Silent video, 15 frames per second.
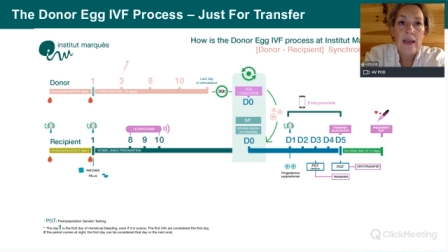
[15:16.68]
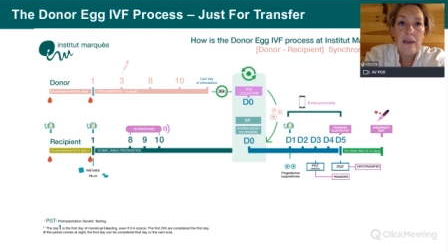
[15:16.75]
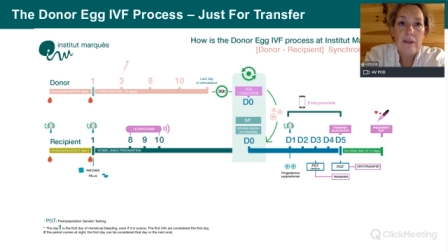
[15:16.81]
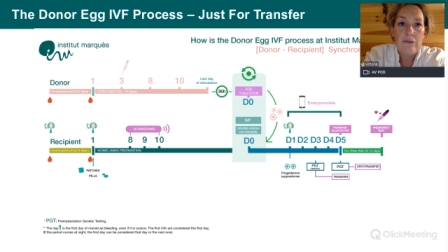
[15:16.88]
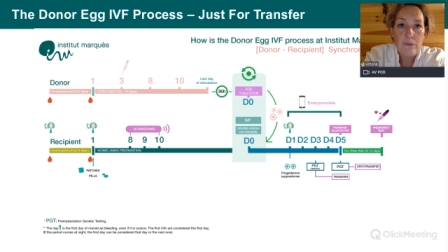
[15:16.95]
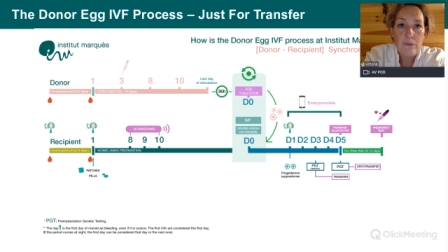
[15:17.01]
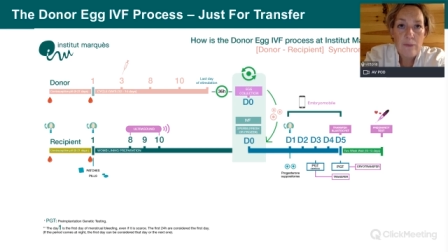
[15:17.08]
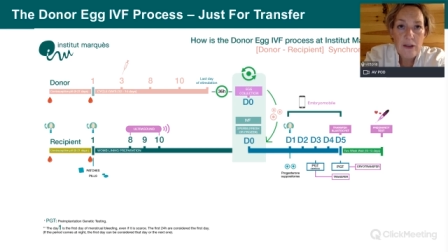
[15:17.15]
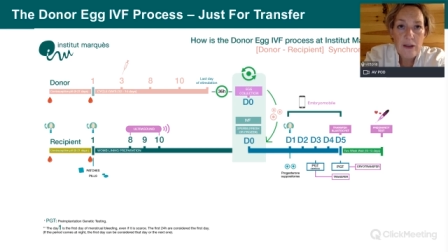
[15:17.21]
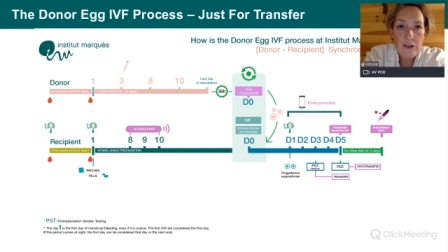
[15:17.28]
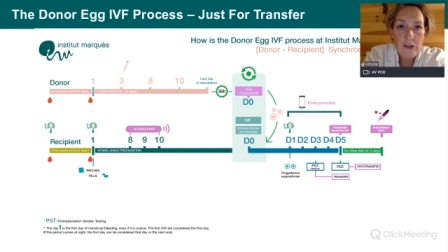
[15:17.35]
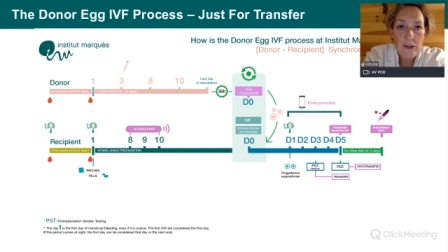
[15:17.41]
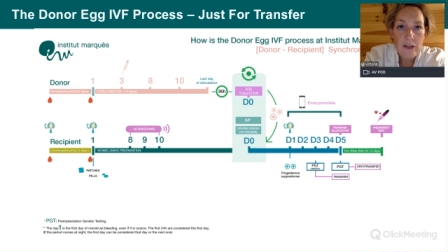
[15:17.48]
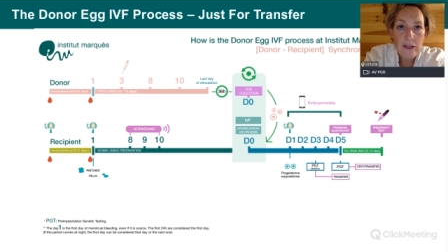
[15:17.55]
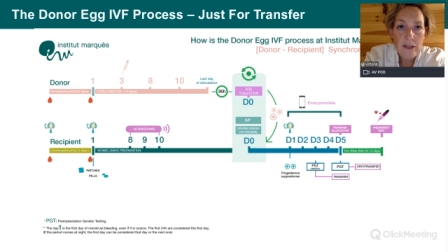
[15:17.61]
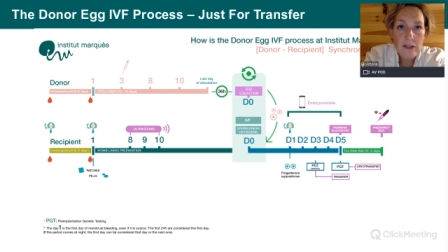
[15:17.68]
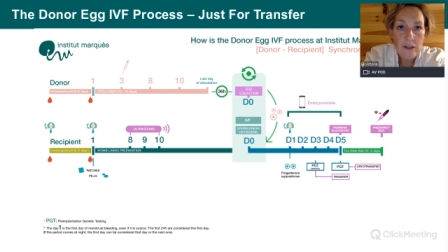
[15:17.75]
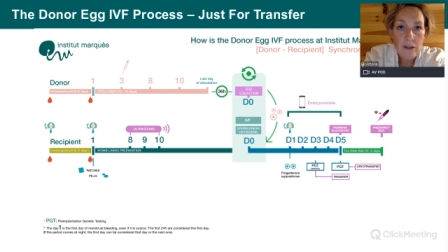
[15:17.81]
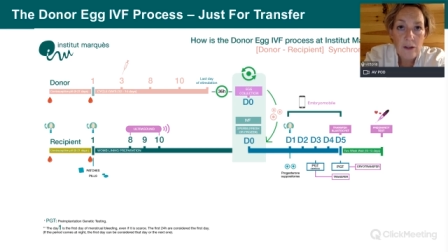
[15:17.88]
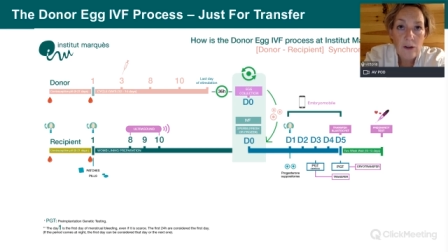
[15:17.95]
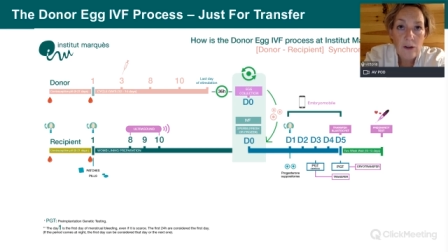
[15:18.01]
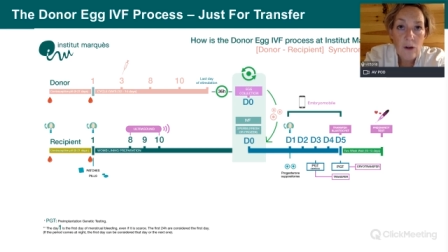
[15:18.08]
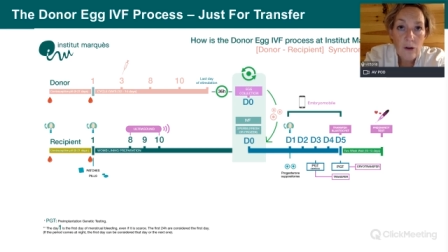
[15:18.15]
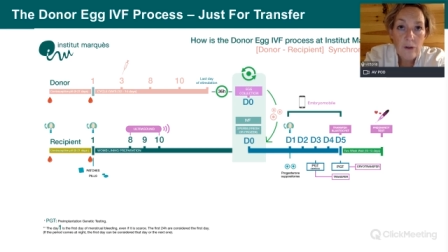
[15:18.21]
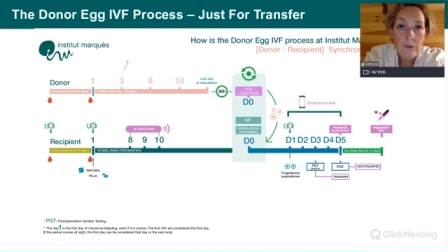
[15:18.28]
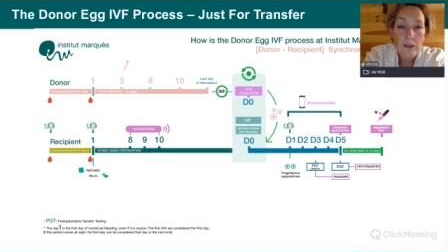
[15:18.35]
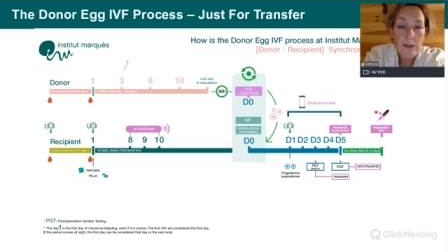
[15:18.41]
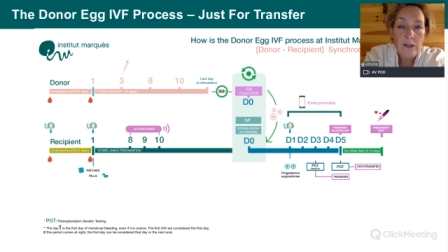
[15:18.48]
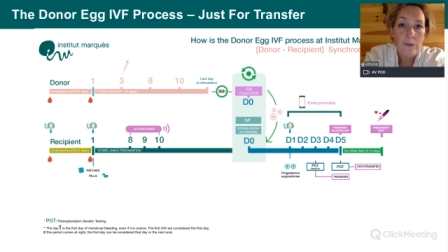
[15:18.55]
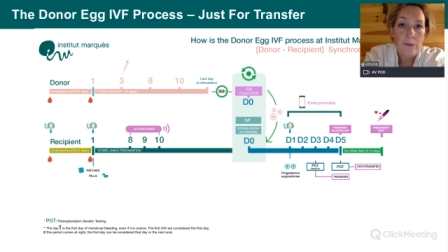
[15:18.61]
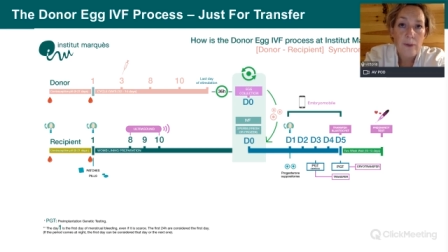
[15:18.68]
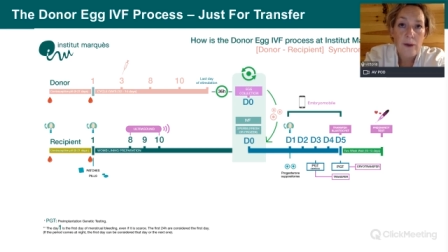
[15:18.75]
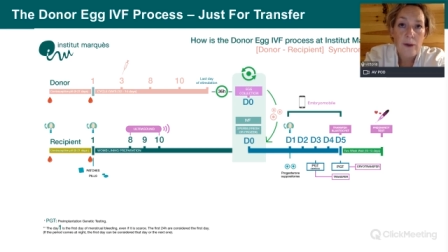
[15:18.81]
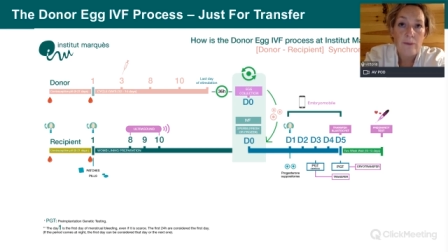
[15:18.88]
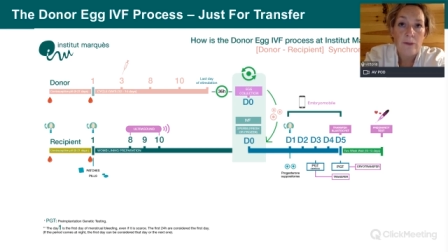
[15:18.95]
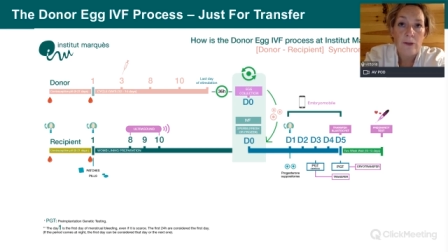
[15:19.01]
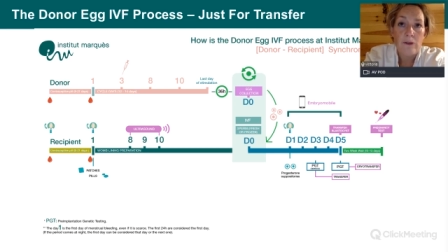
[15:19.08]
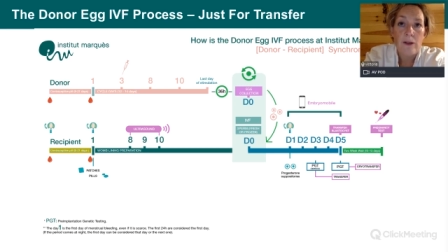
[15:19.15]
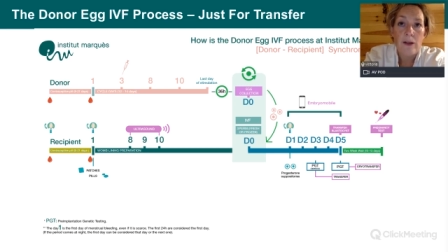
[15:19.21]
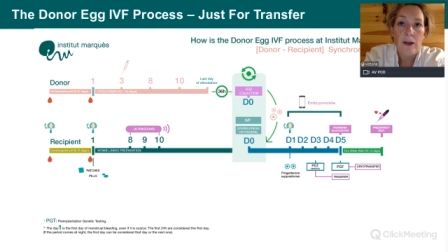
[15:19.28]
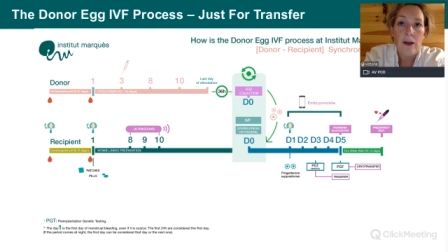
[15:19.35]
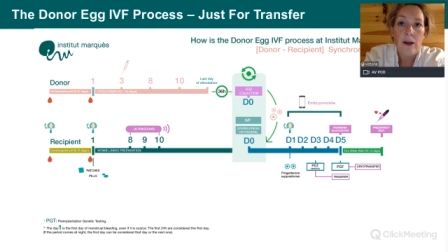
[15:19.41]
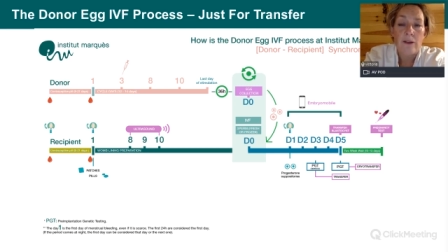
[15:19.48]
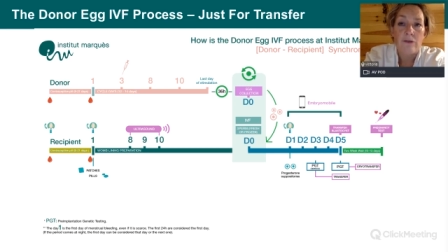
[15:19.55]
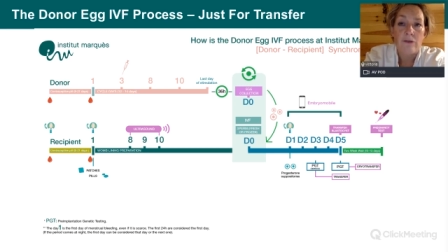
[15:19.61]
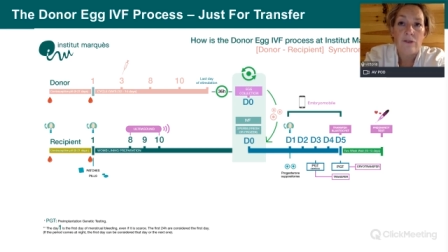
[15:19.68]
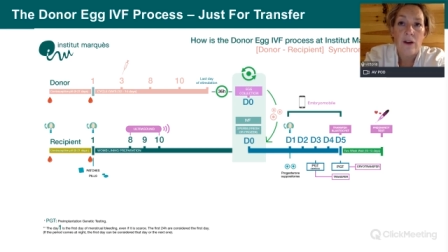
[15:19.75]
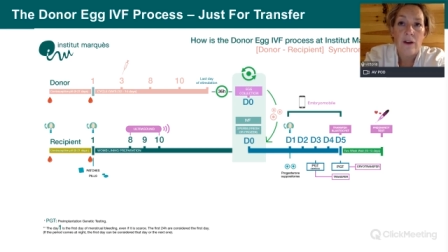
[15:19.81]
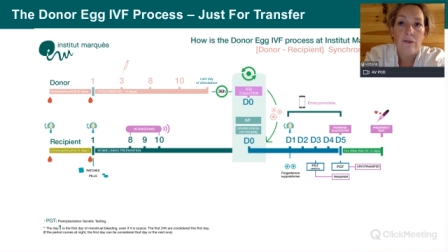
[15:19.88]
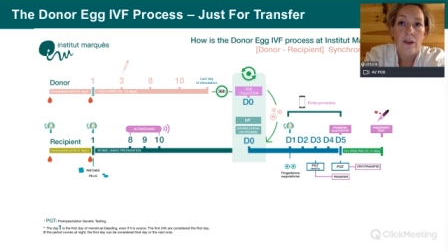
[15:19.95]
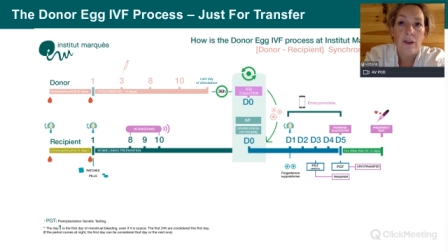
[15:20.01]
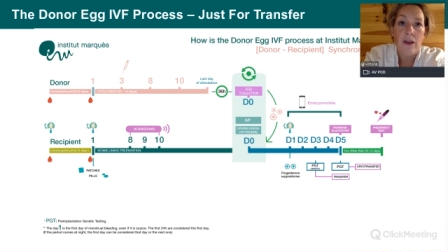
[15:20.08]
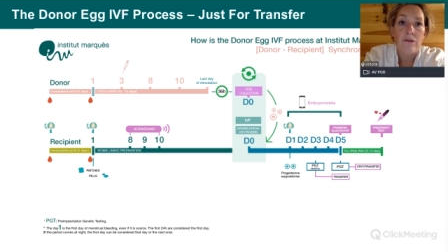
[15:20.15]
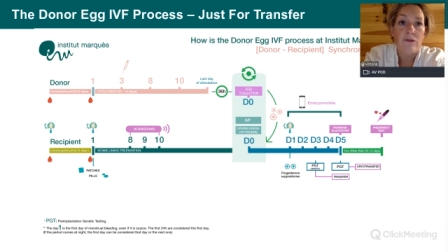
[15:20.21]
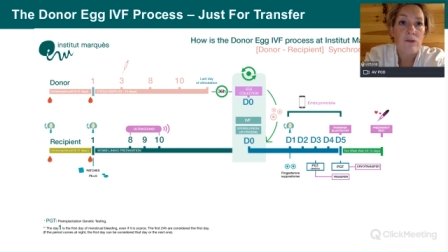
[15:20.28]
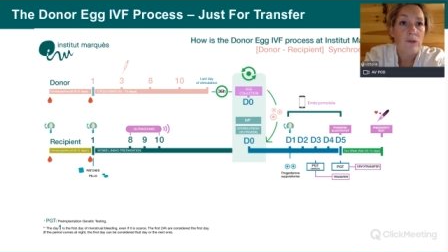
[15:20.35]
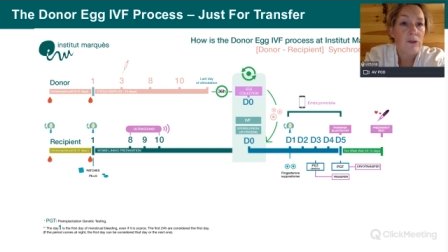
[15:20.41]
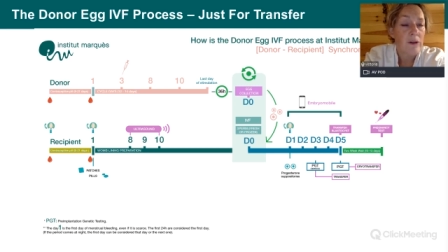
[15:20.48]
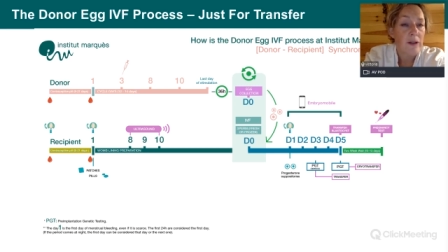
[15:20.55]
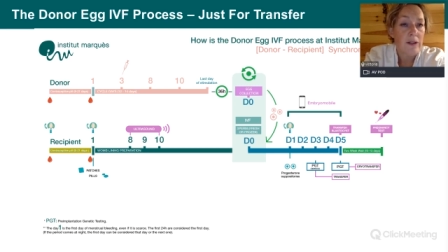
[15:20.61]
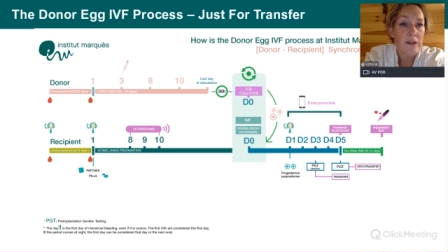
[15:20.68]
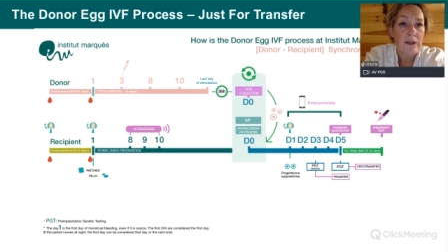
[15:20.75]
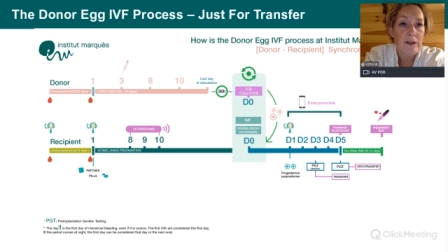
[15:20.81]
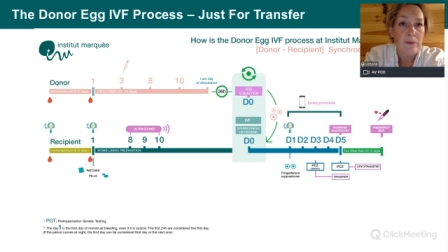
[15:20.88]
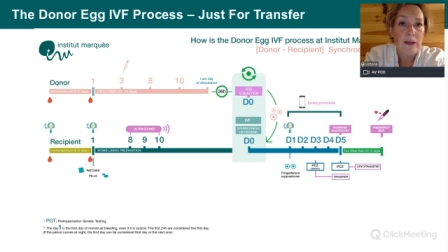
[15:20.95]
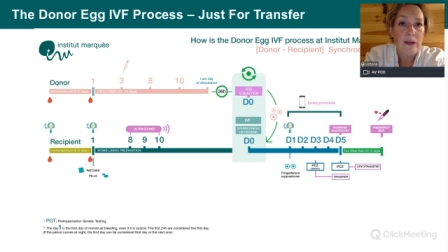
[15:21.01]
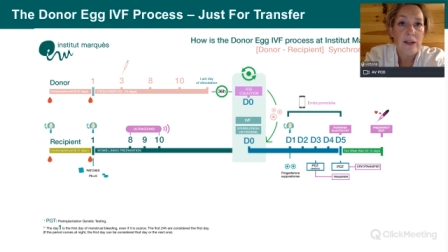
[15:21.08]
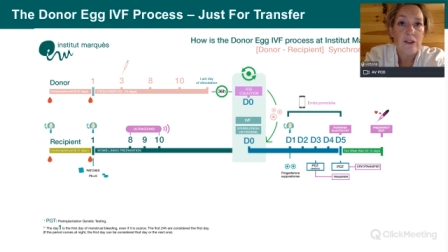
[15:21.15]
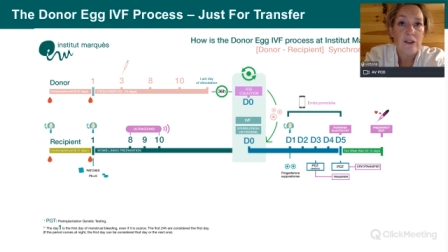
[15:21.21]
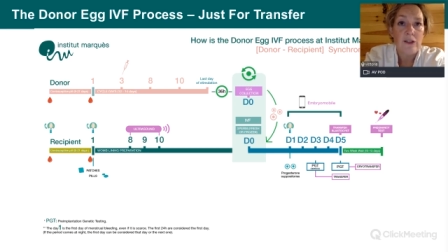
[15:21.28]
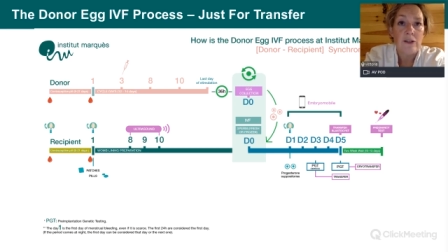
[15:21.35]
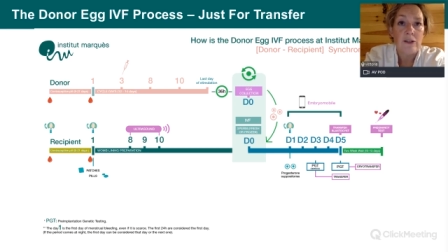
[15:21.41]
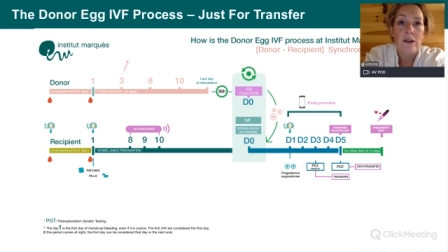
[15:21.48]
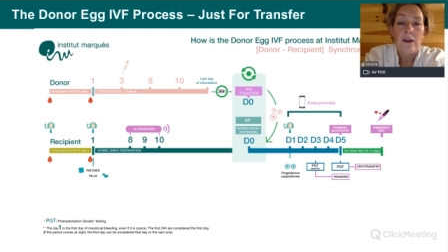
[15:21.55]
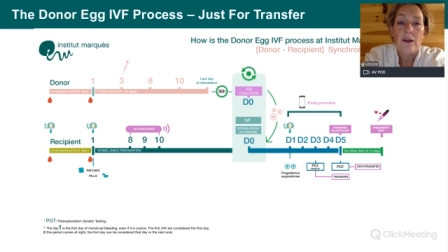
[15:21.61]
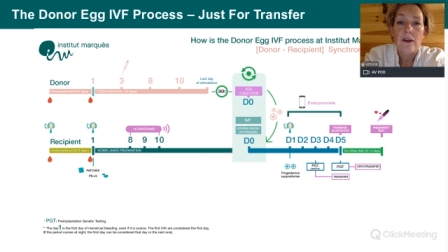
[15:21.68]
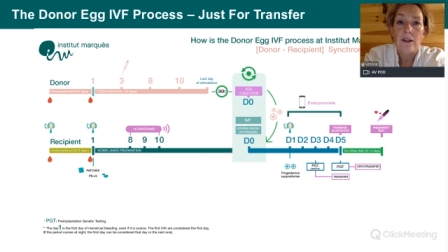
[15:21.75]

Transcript: If a patient needs an anonymous sperm donor, either for I V F or an insemination,